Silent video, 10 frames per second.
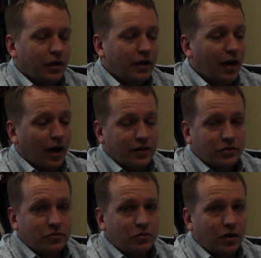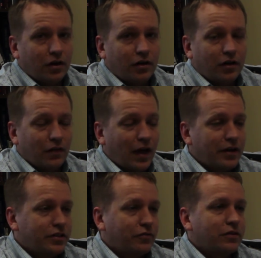Yeah, I do a lot
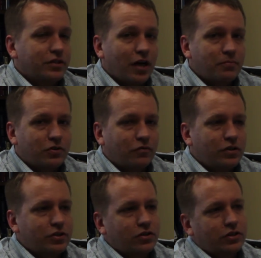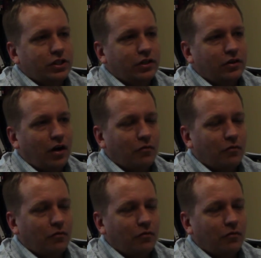of different types of research here.